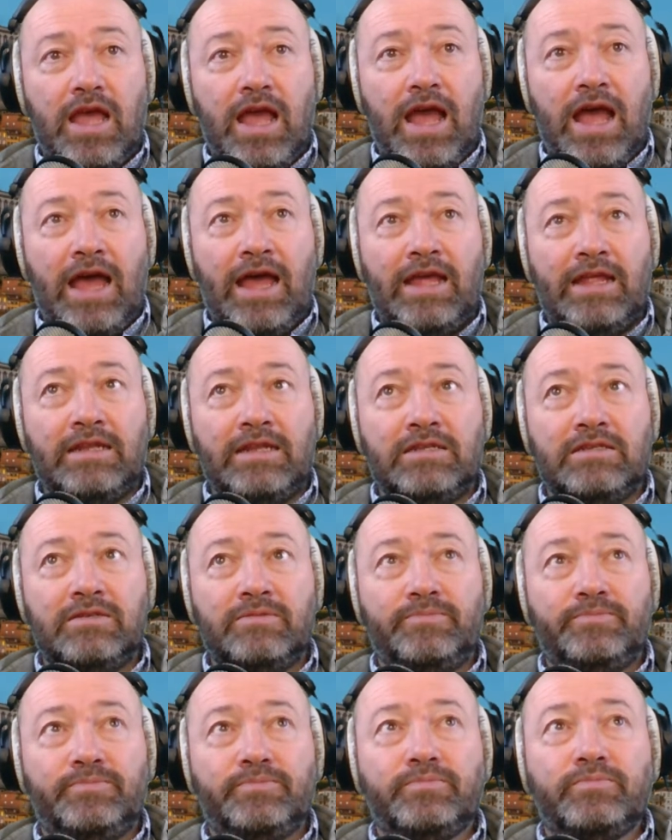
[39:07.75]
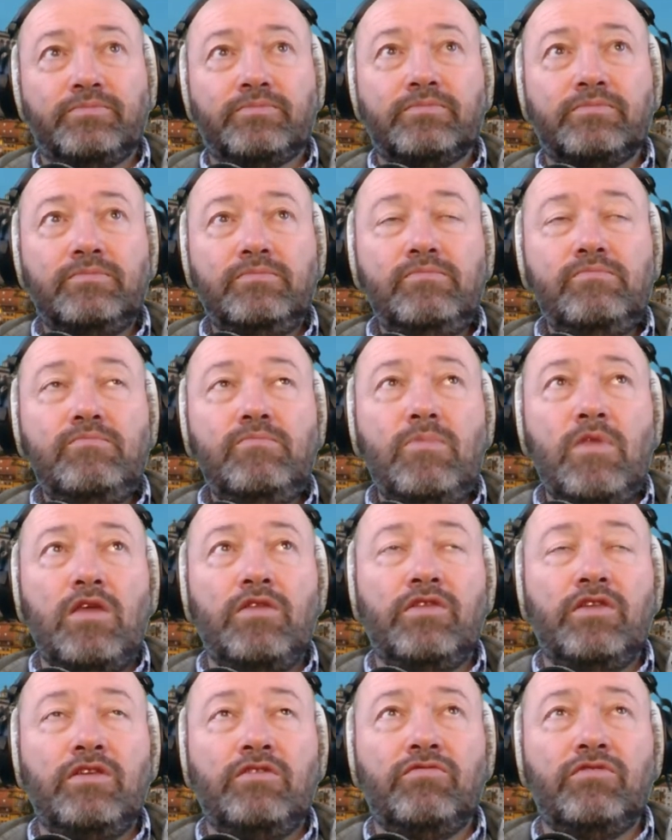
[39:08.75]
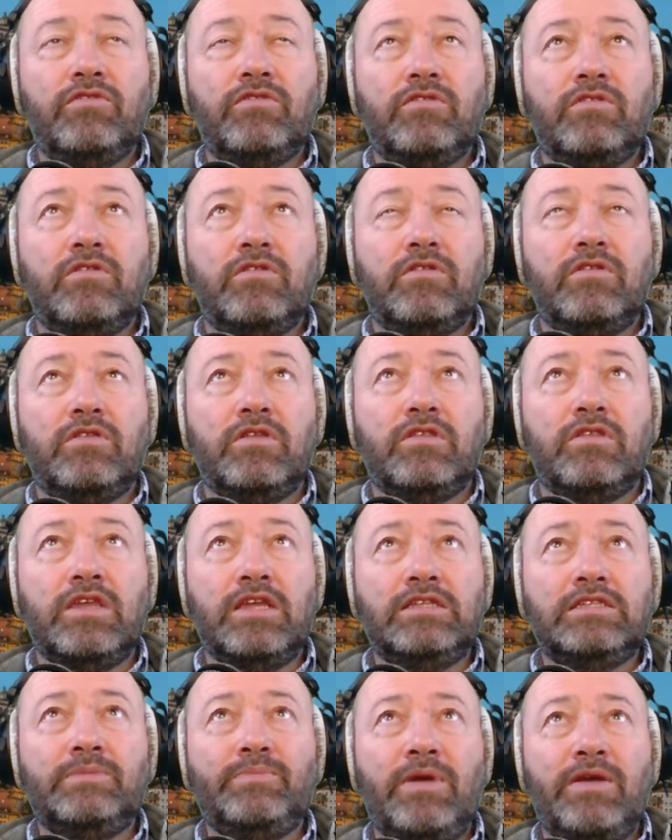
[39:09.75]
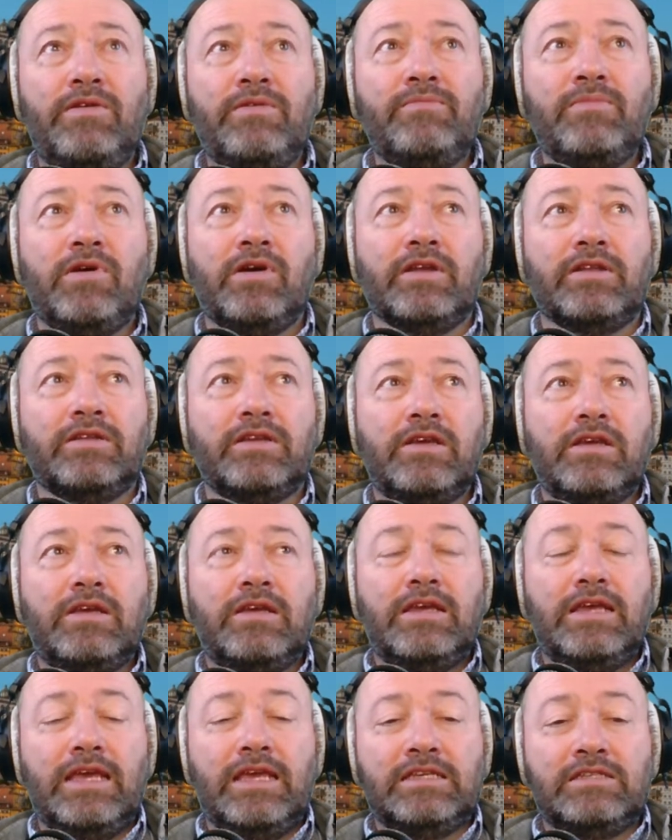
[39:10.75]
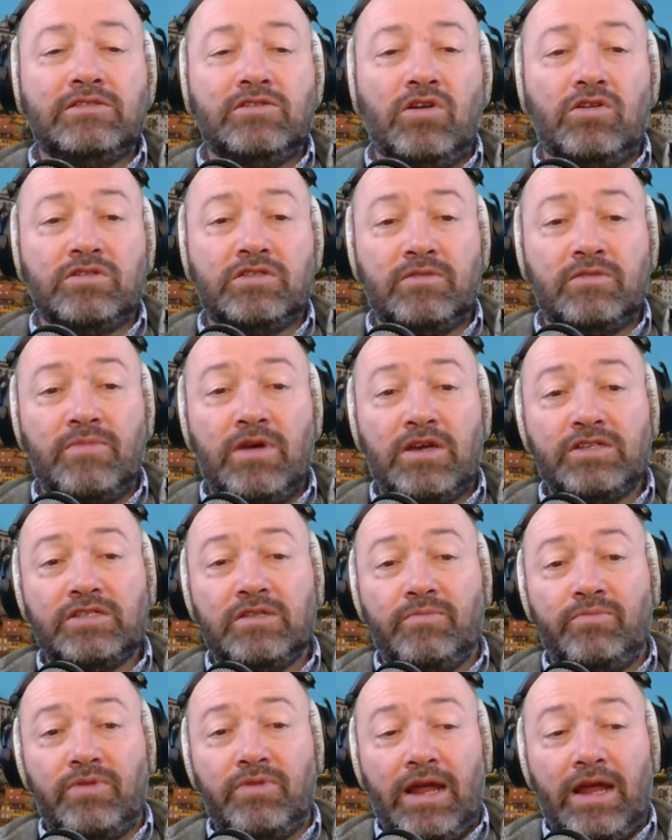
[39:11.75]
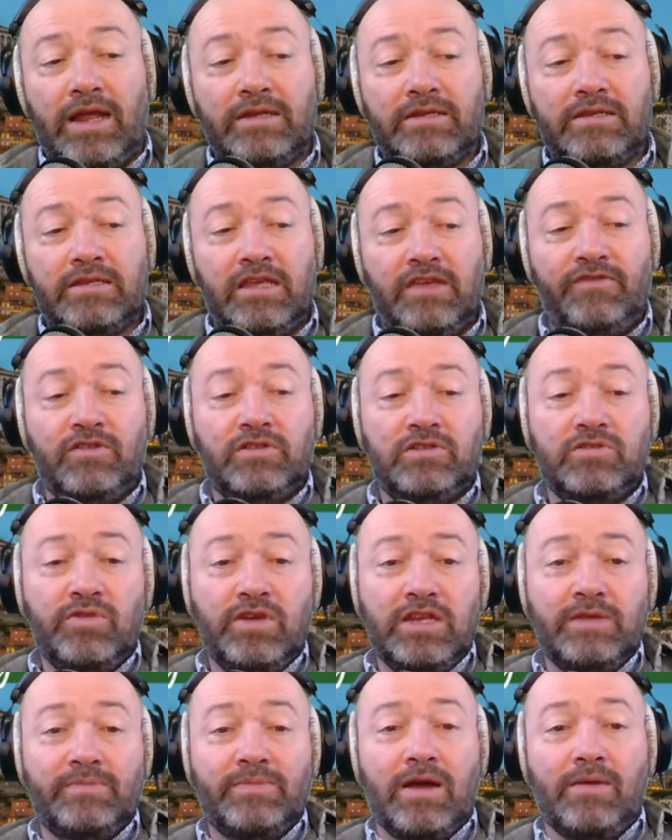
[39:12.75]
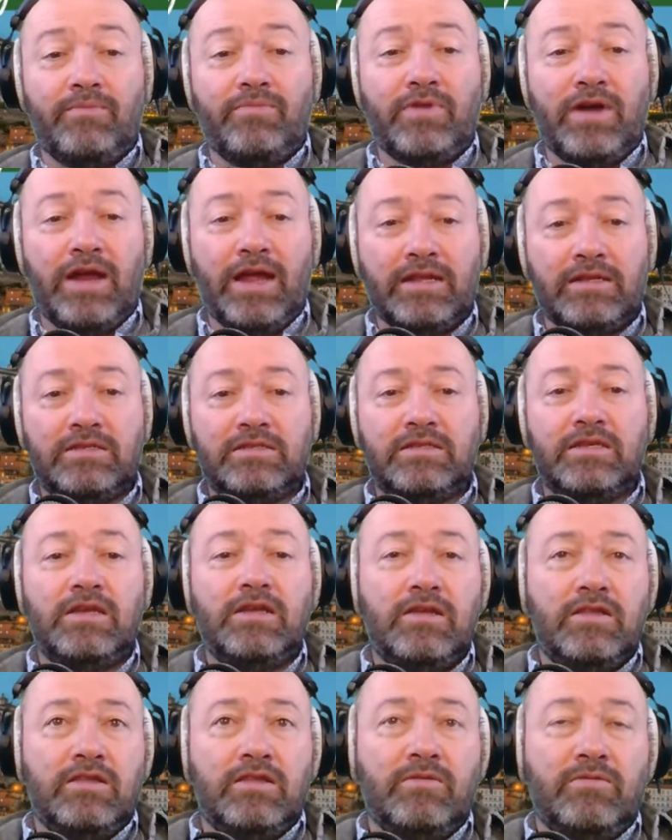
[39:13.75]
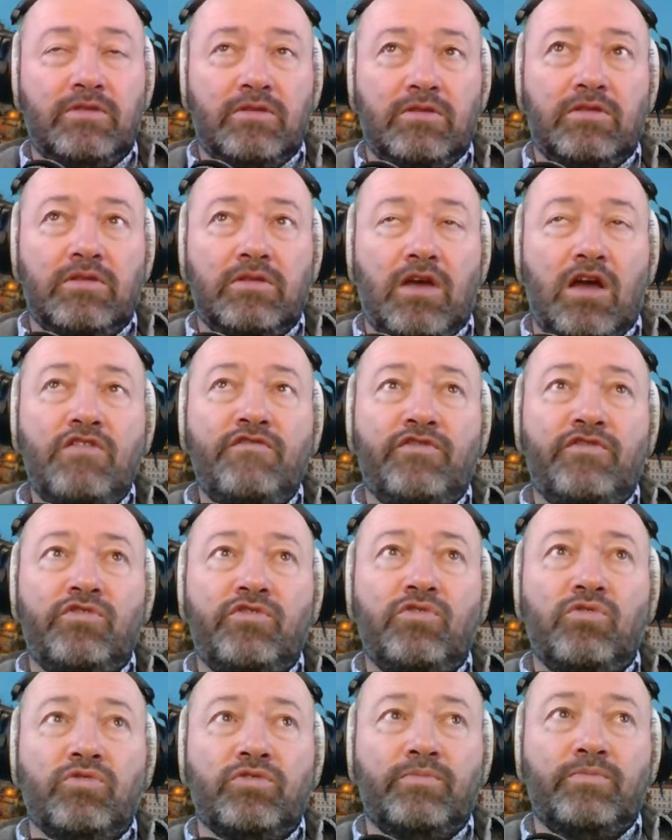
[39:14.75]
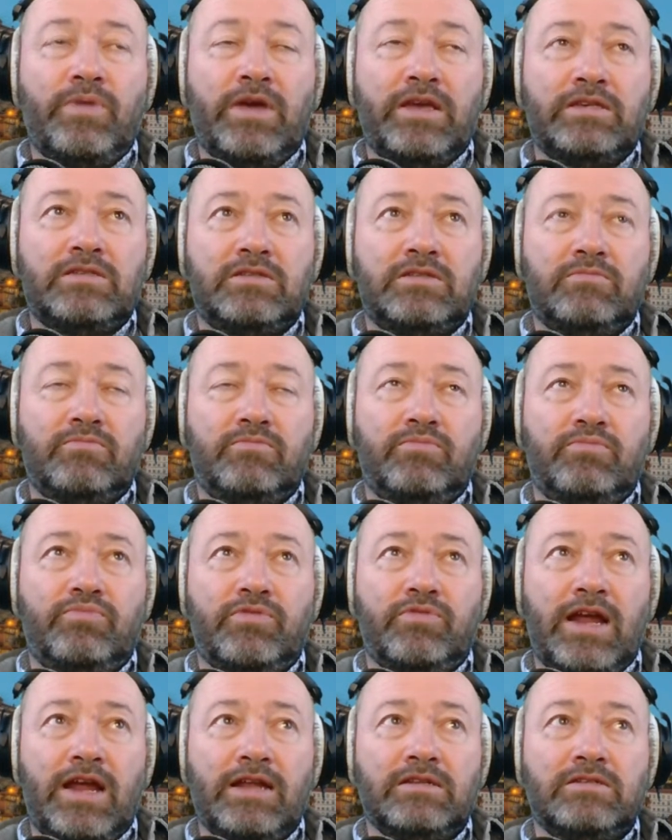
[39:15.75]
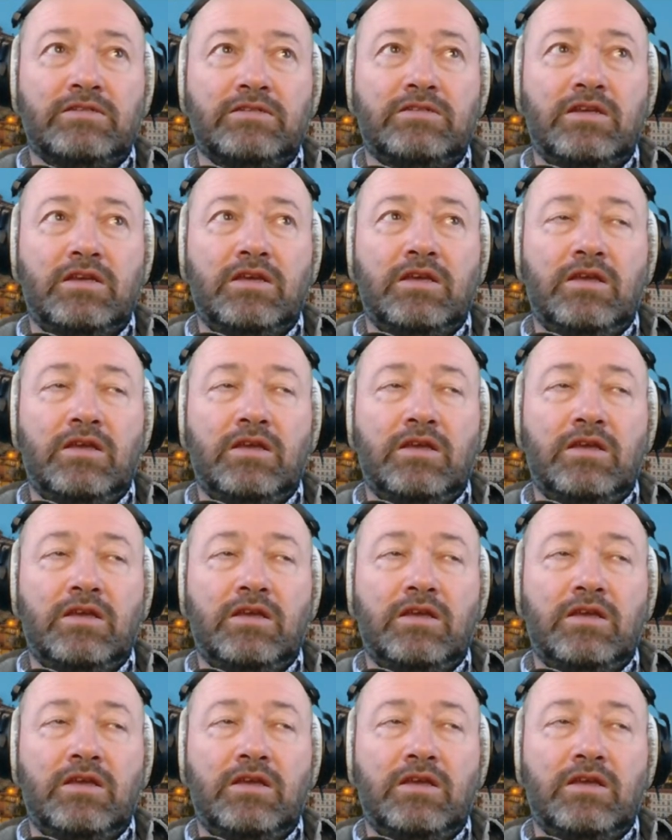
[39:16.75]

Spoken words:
And the thing to bear in mind is not so much the brand. If you're talking about brands, overall the best brands,